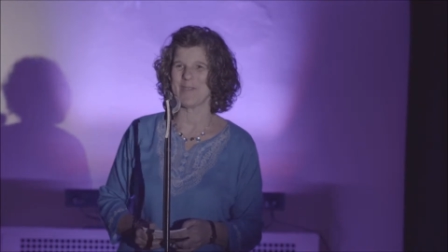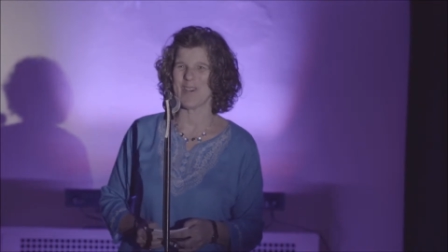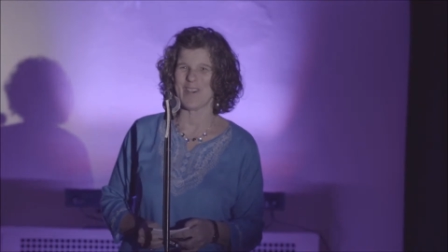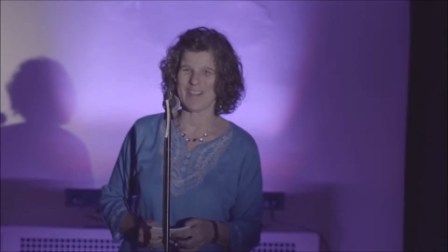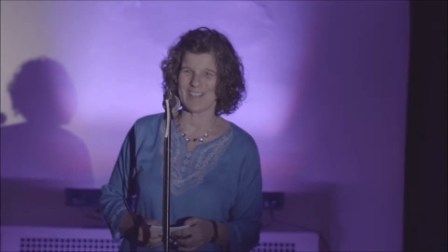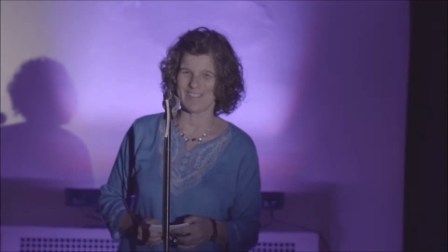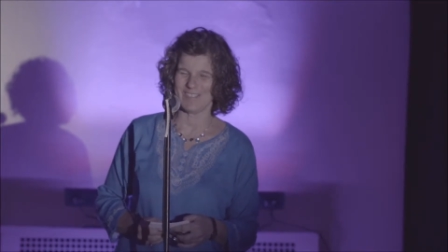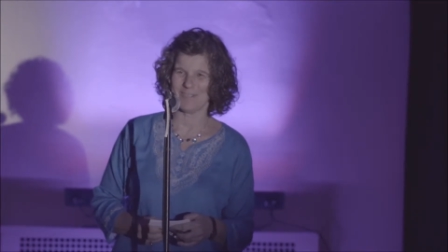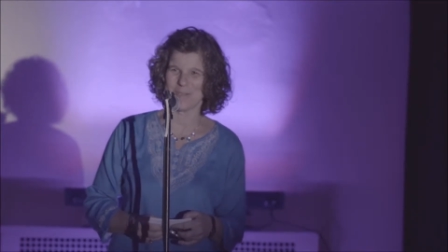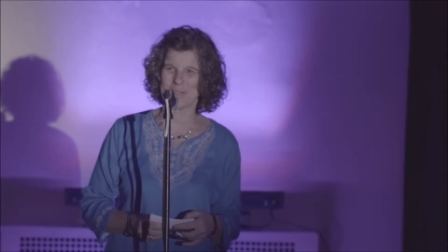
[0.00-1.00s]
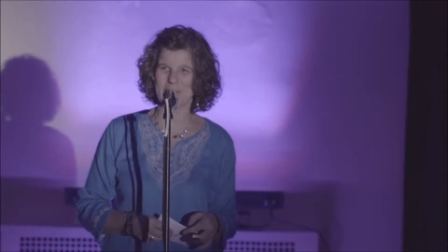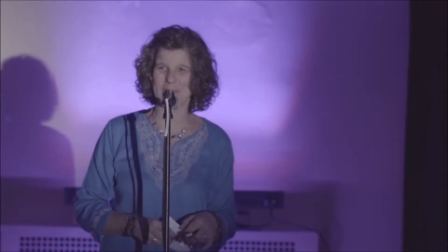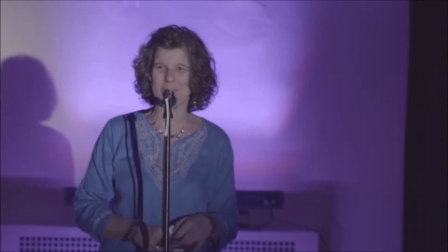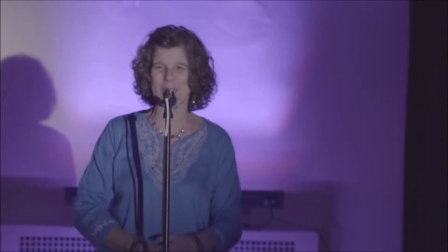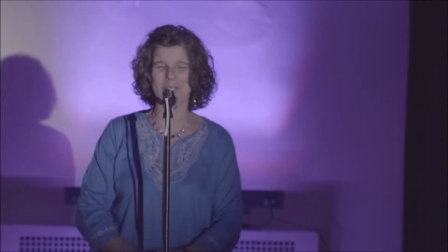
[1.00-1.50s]
all.
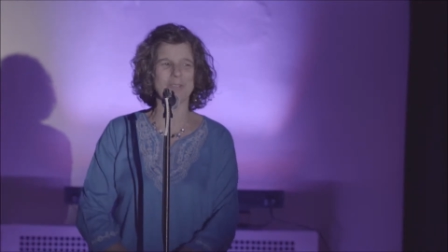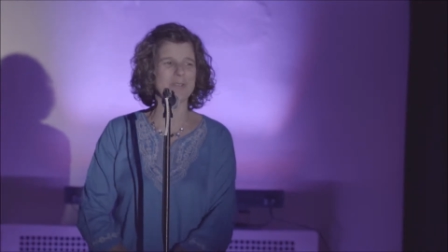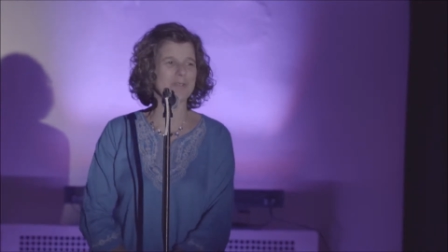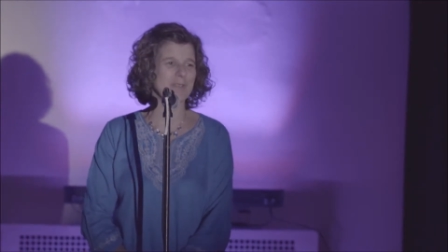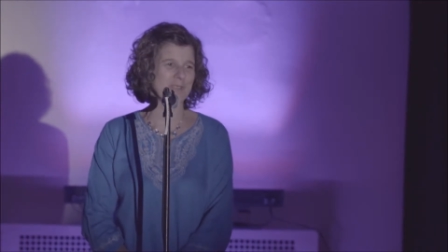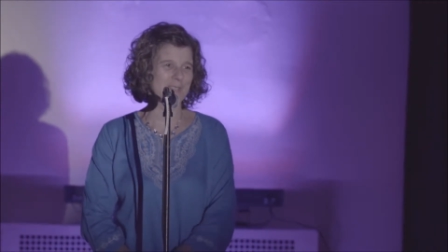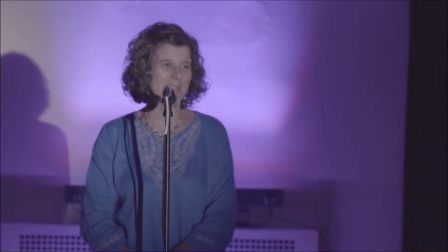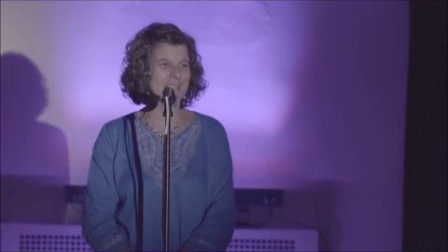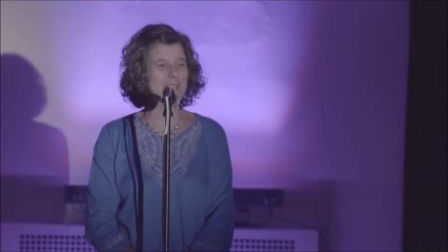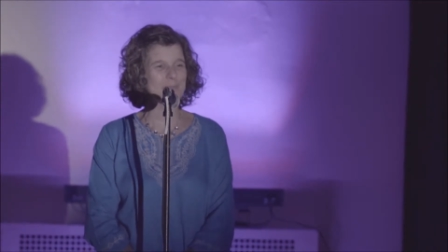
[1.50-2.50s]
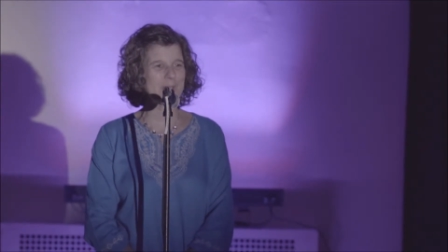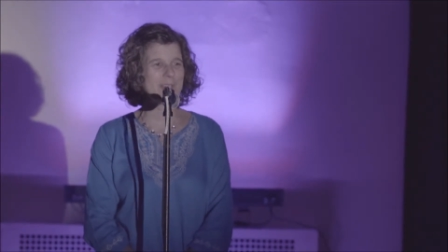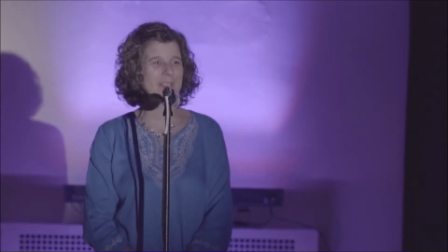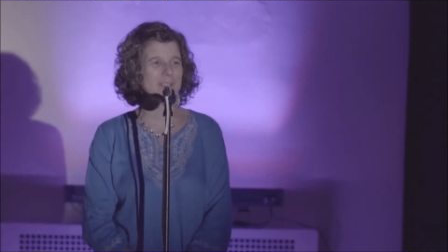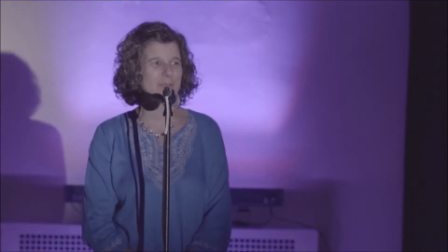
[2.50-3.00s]
Welcome to the
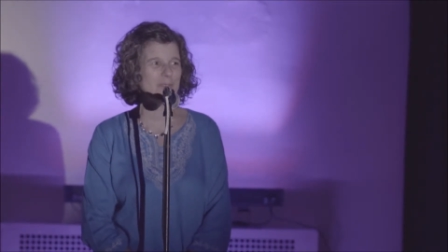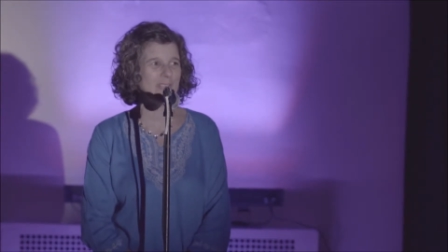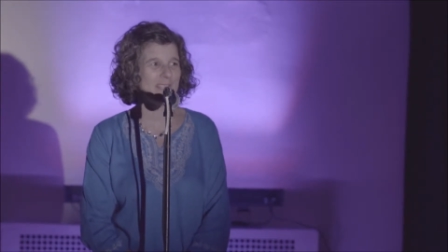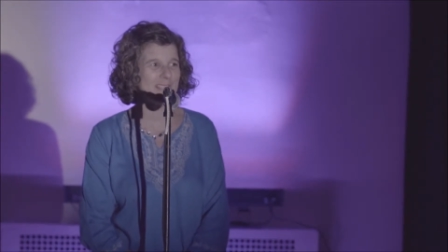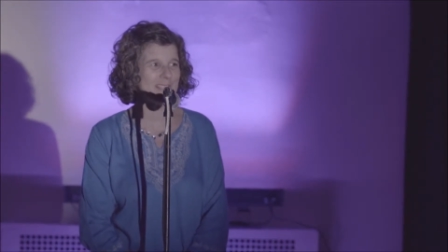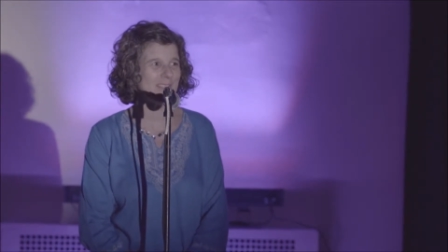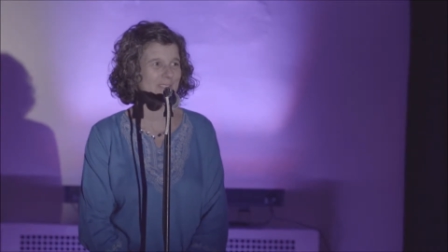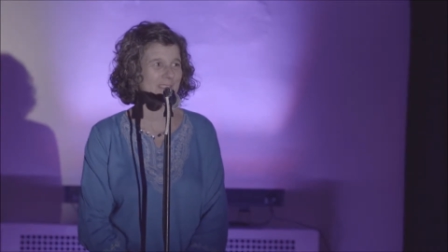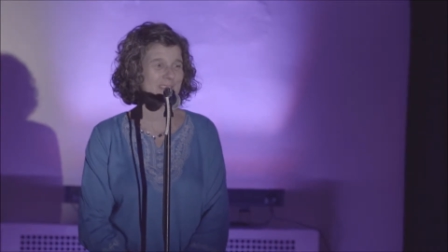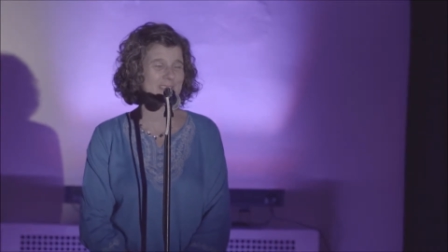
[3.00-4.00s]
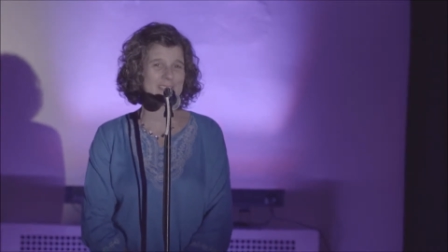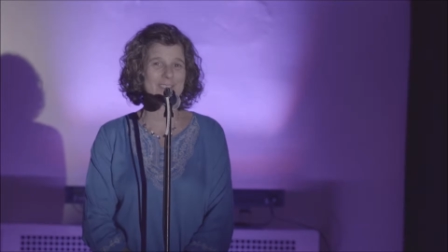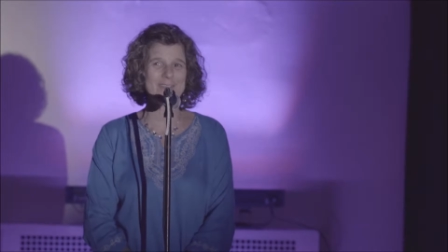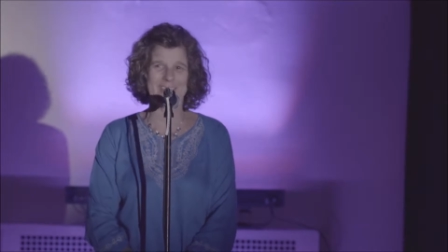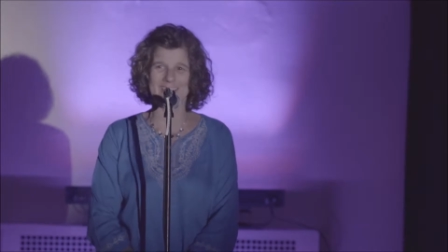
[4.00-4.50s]
Spring Community Series
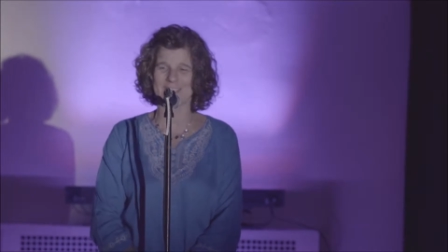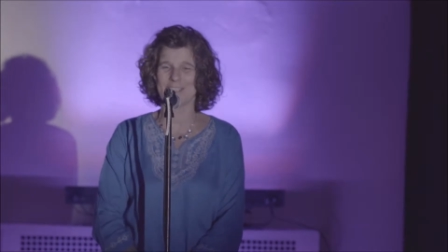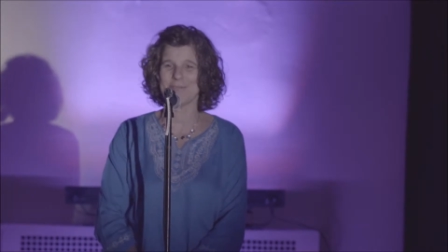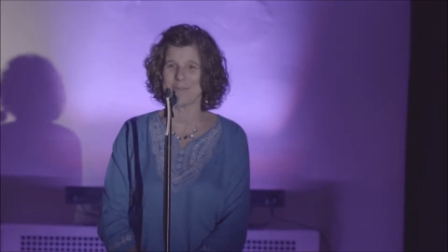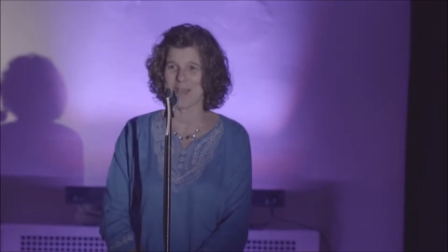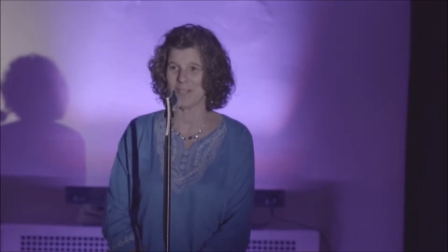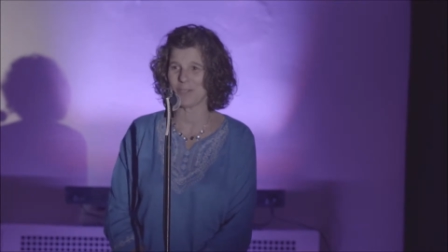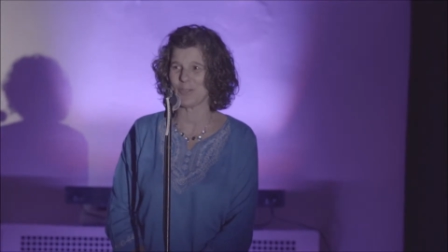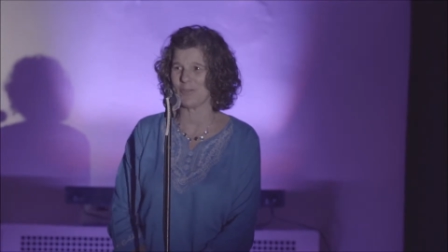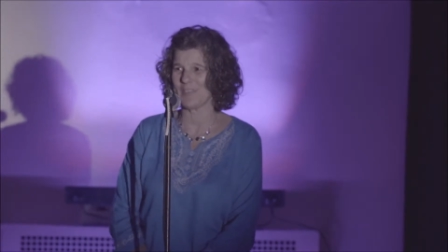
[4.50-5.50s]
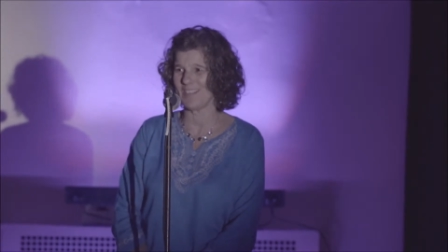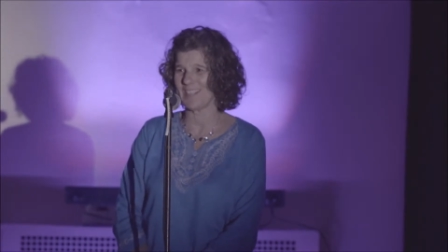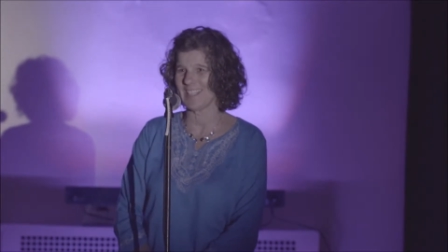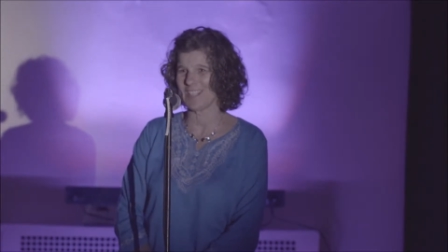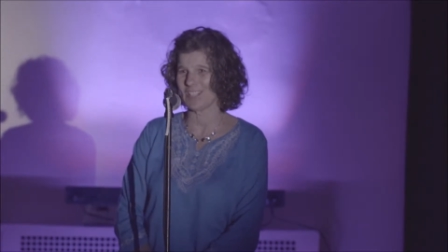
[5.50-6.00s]
event of the Maya Gold
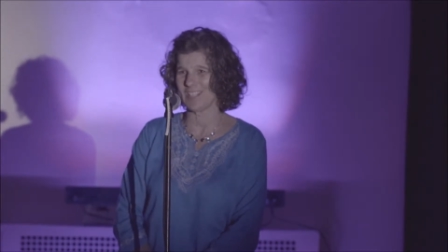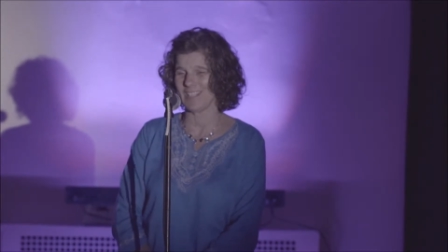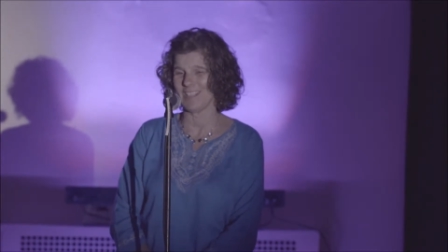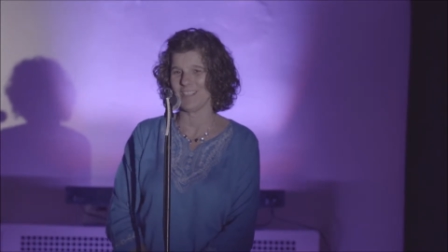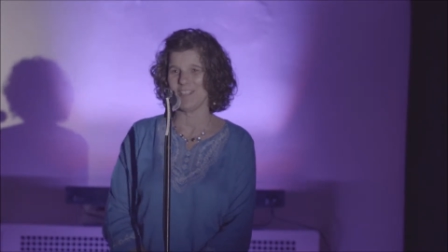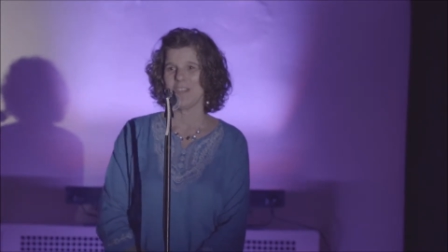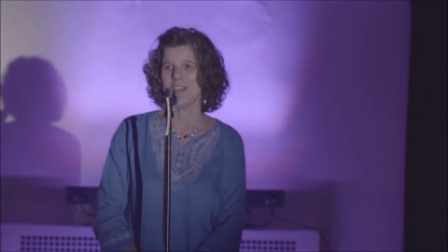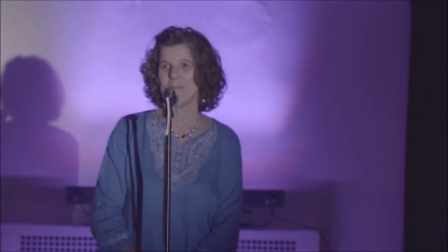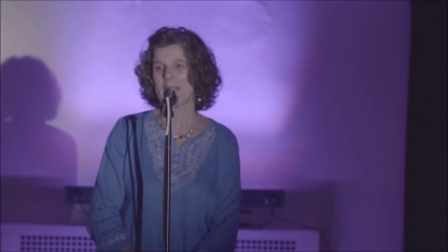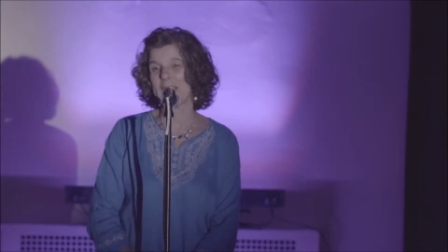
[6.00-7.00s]
Foundation. My